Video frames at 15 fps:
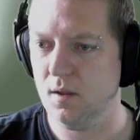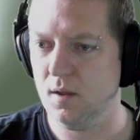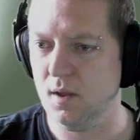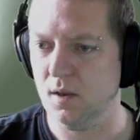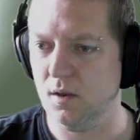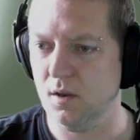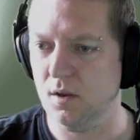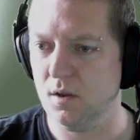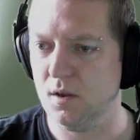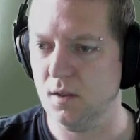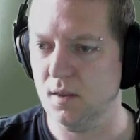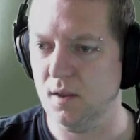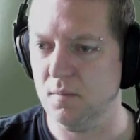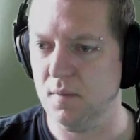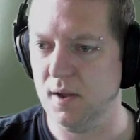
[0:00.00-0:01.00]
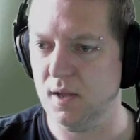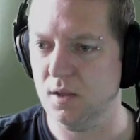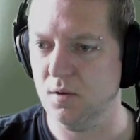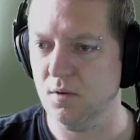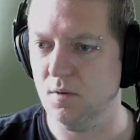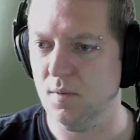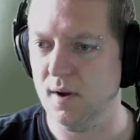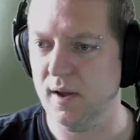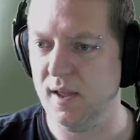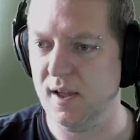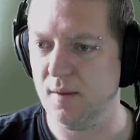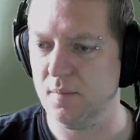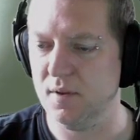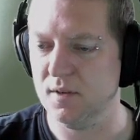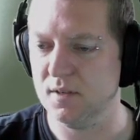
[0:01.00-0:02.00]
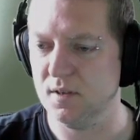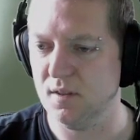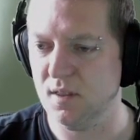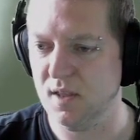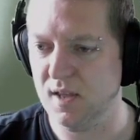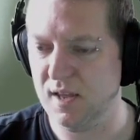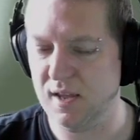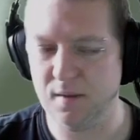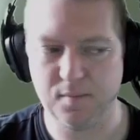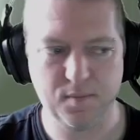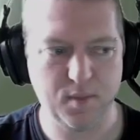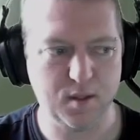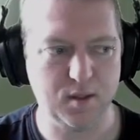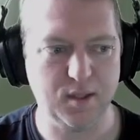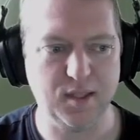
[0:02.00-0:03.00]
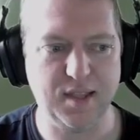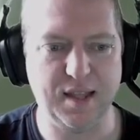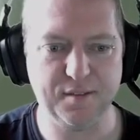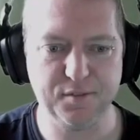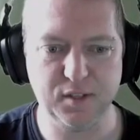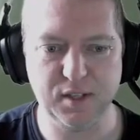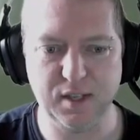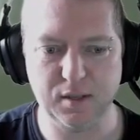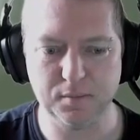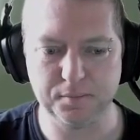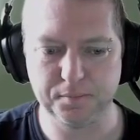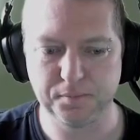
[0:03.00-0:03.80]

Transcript: And you can then make your way up into there. Lovely.